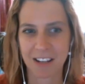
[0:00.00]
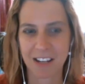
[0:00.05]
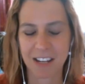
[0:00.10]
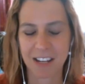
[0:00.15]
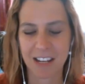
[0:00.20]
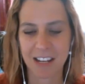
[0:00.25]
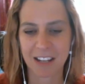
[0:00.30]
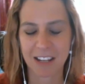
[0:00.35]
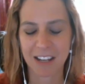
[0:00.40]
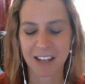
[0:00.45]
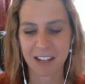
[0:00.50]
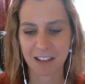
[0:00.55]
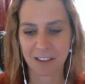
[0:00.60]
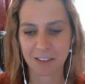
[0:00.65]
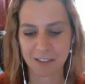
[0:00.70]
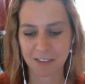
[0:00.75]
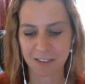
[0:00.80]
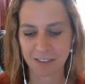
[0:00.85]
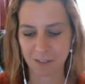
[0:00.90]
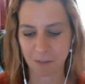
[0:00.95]
it
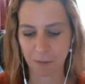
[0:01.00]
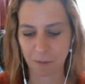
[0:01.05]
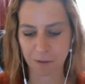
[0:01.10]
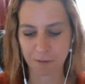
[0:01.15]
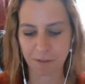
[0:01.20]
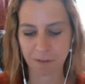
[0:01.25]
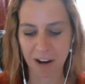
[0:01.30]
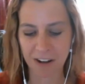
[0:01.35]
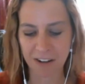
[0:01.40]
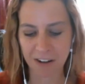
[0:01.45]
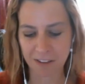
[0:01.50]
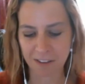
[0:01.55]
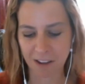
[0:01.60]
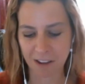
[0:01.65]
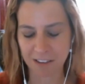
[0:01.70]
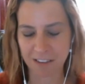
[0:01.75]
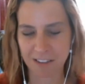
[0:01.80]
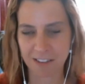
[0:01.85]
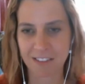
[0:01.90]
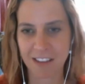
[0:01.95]
is defined as
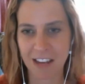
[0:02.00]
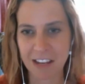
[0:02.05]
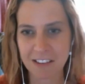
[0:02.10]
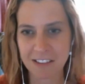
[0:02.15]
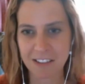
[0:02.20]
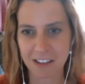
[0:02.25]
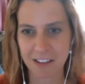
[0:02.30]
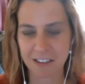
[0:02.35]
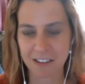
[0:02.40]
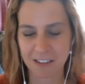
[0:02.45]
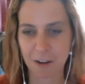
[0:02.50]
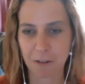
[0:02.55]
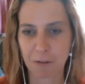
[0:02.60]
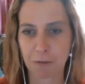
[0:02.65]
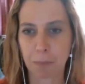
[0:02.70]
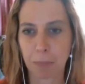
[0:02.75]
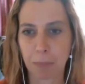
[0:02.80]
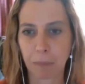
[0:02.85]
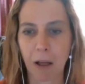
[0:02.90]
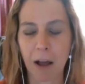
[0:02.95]
a stasis
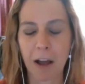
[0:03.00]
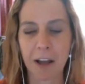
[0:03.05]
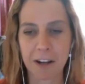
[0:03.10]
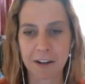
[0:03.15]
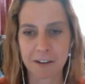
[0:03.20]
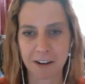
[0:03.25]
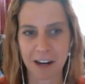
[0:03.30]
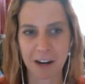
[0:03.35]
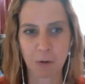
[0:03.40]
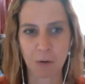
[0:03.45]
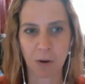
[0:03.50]
of blood, right?